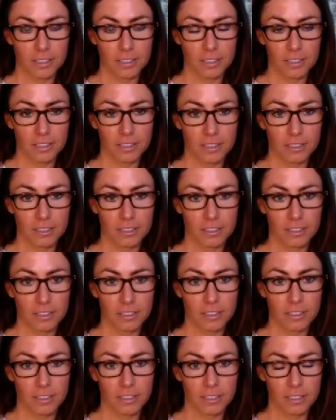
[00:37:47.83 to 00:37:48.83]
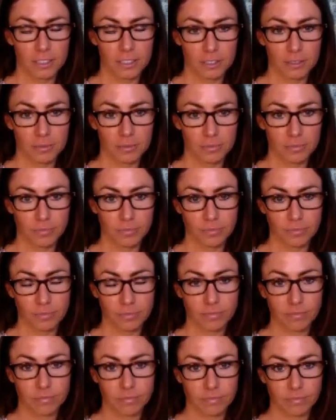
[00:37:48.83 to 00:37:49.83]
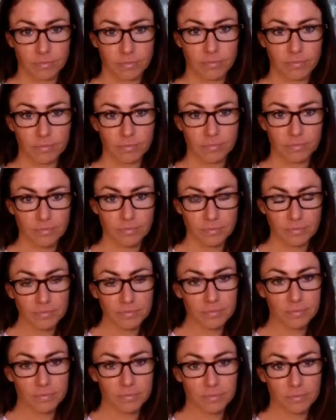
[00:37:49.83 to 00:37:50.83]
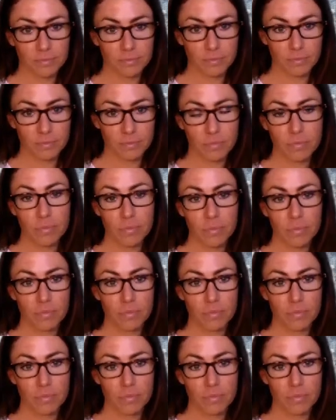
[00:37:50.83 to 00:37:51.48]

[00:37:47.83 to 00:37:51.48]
(silent)